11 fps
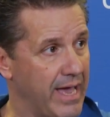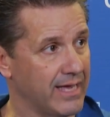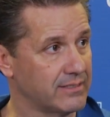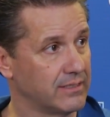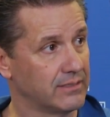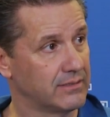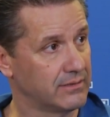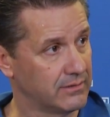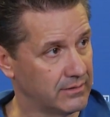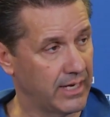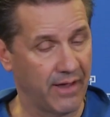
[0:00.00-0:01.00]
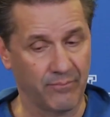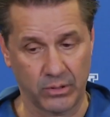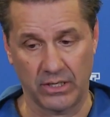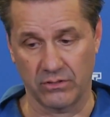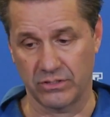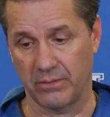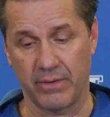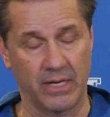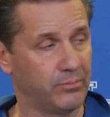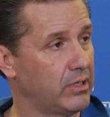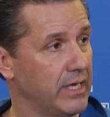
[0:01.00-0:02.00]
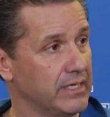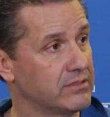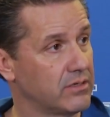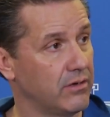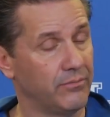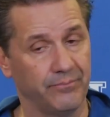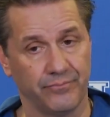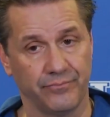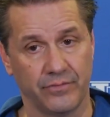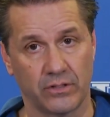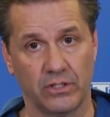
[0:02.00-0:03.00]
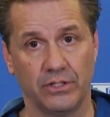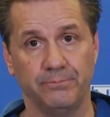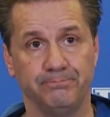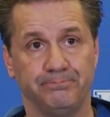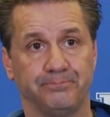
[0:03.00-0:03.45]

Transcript: baskets. They have players that make plays, so they're good.